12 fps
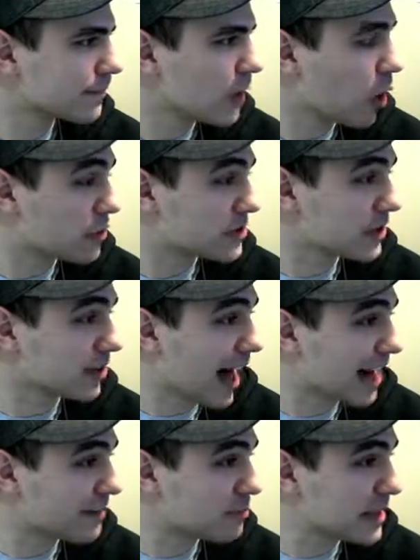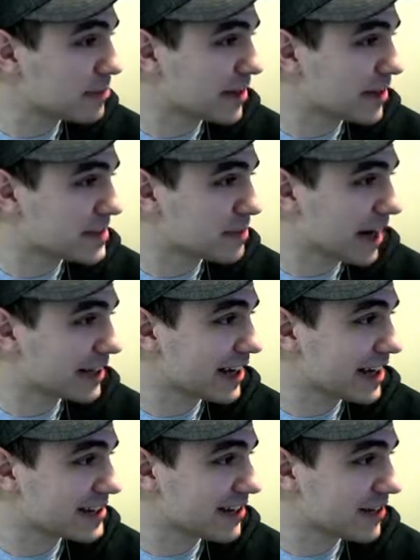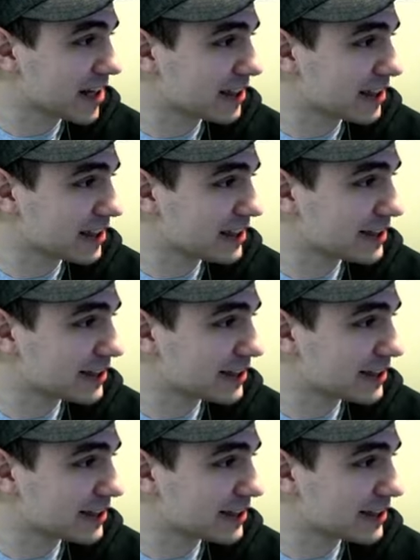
Oh, there's a lot of people in this podcast, evidently.